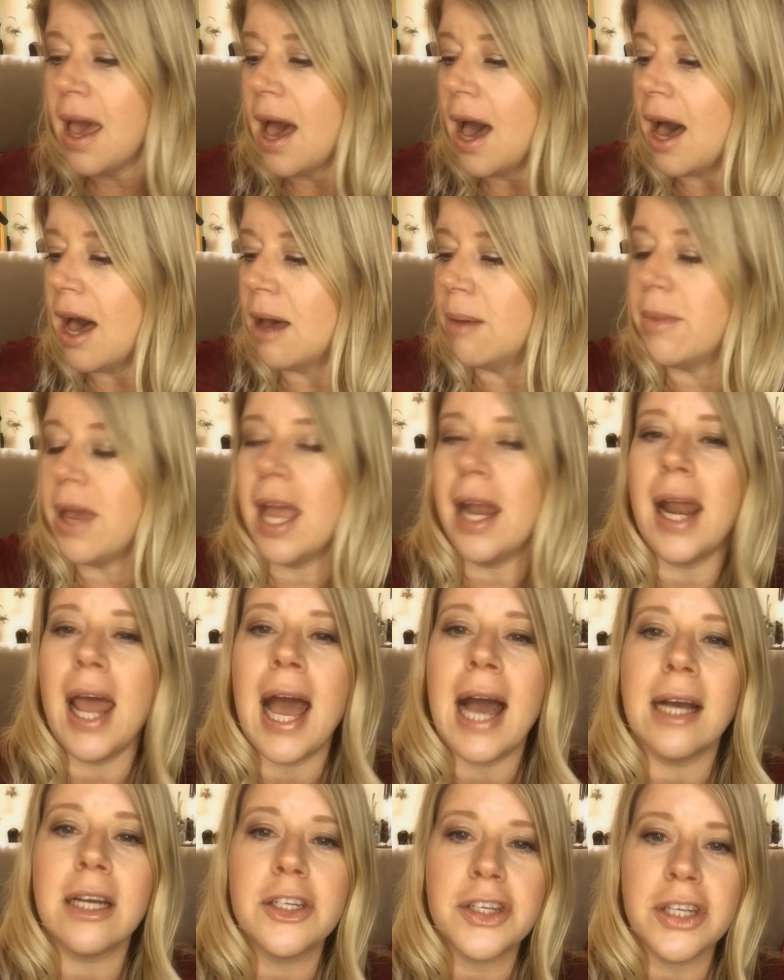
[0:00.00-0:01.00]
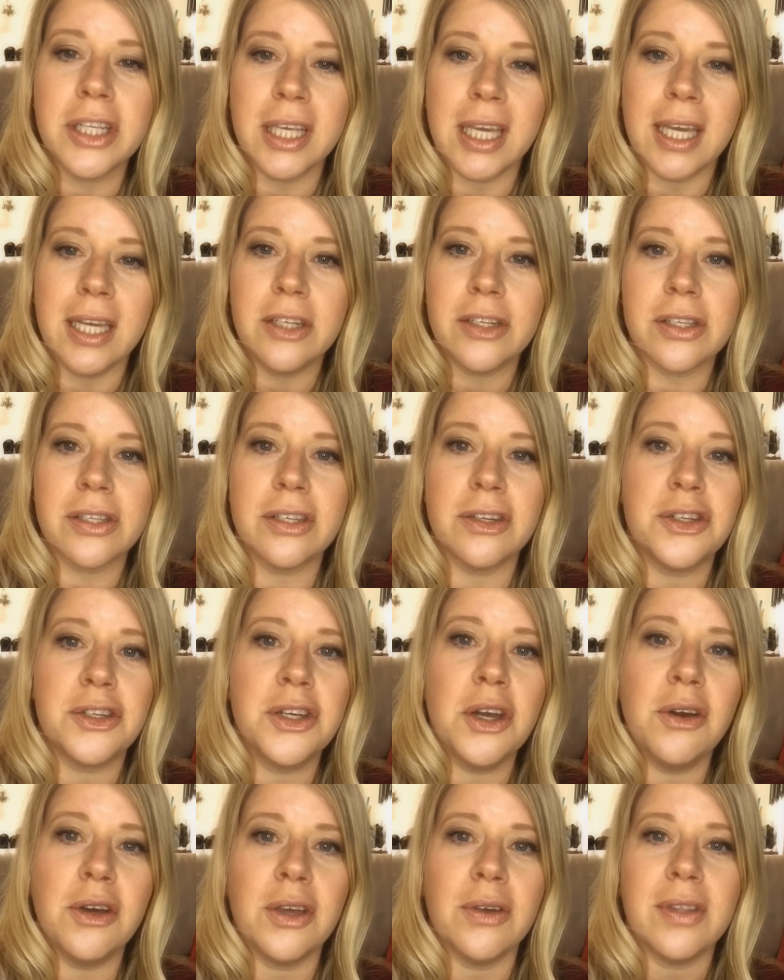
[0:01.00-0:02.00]
Um, and actually, just to
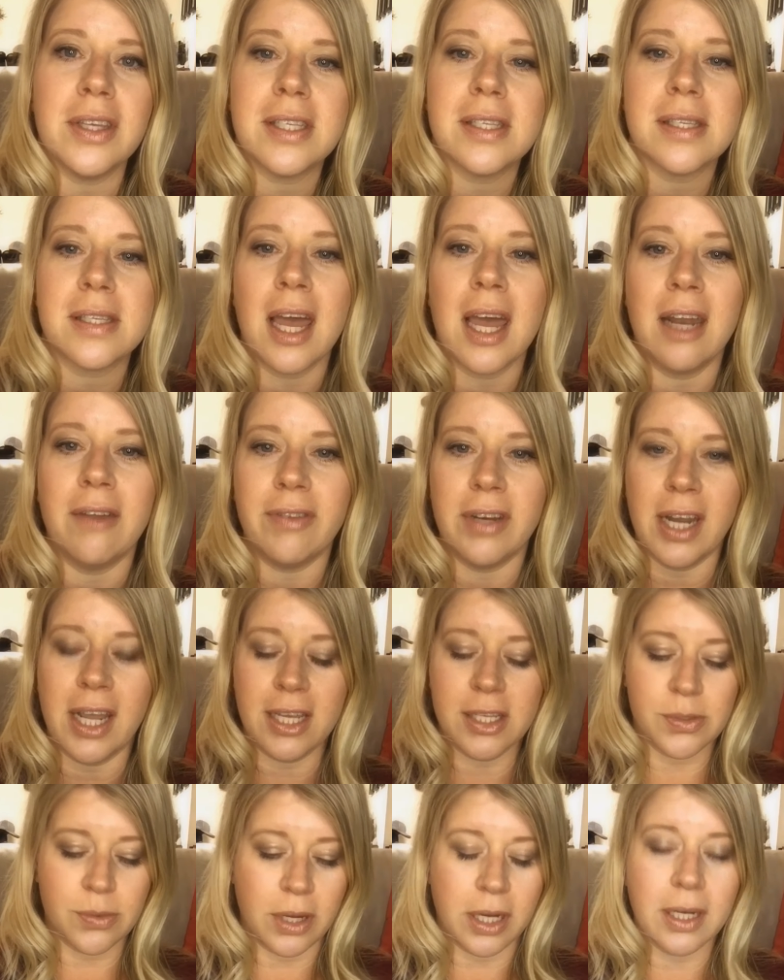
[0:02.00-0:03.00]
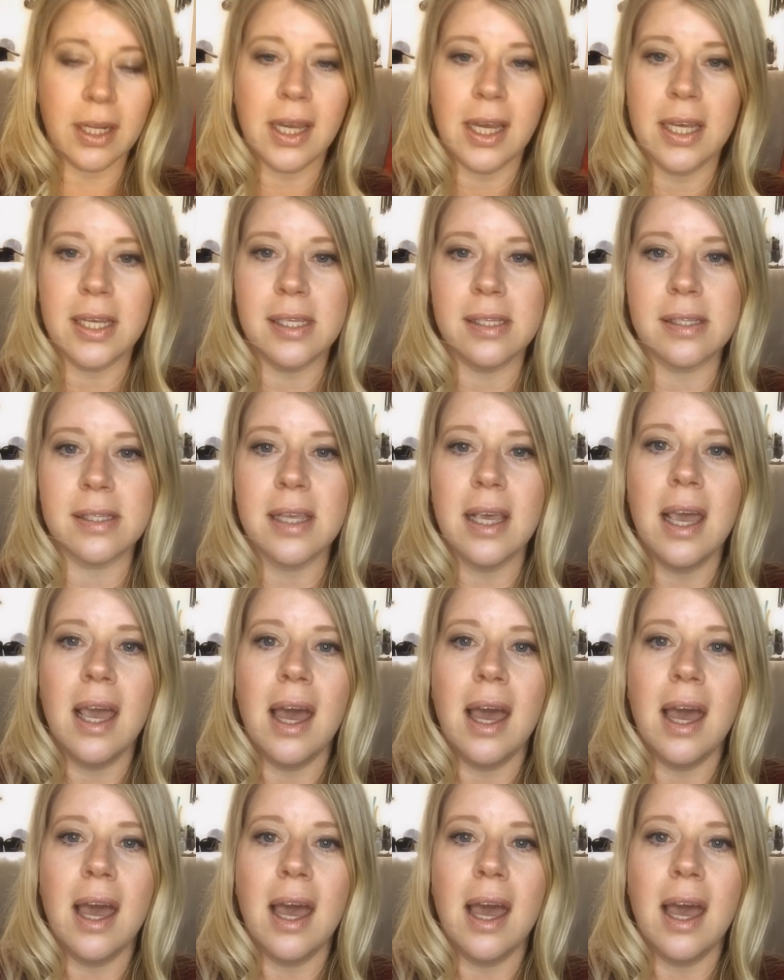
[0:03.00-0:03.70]
show you, this is kind of a nice one because